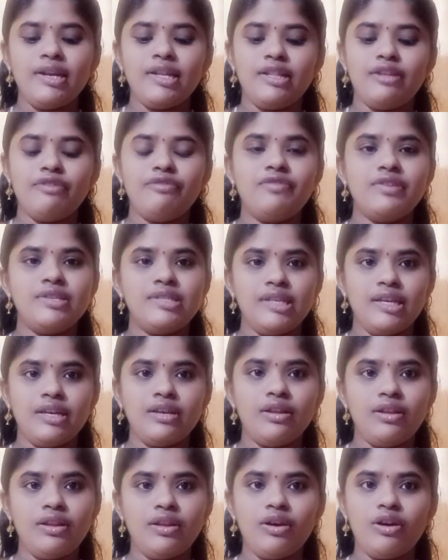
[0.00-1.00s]
in the
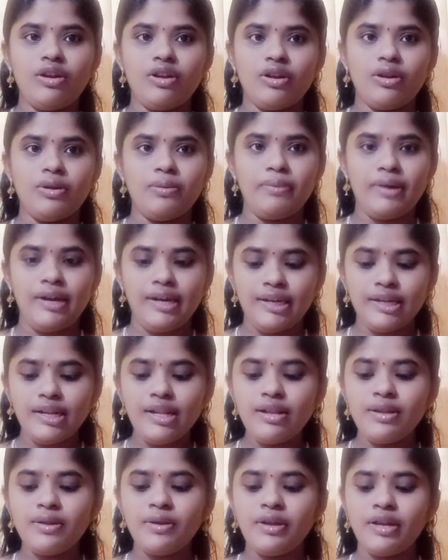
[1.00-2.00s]
physical or mental
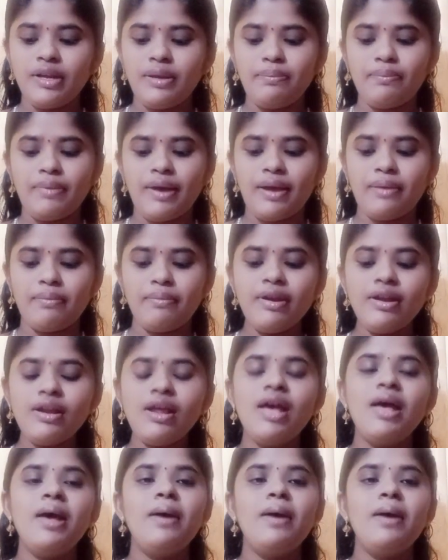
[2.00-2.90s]
impairment.